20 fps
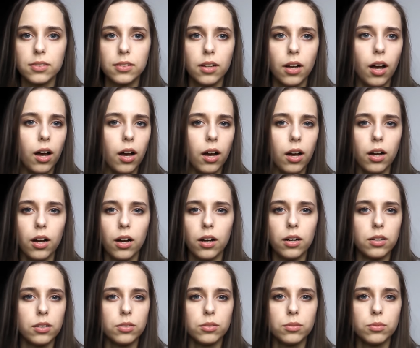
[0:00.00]

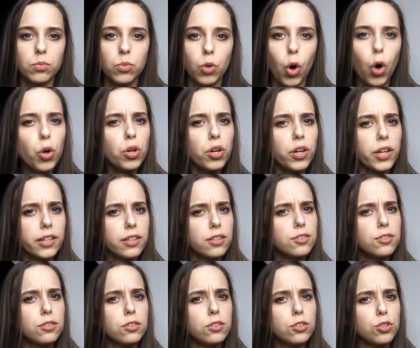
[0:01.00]
oddly
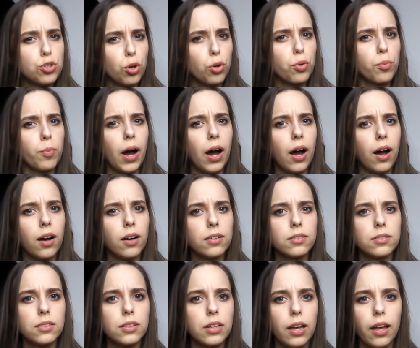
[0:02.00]
the Donmar,
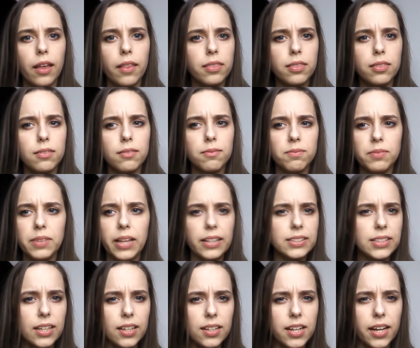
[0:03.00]
and
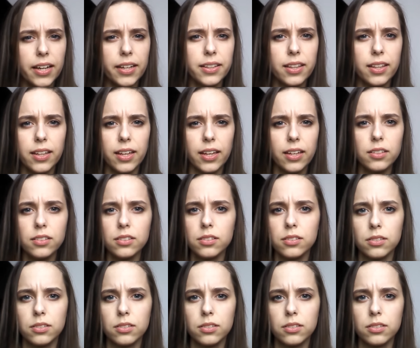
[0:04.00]
that's it, I think.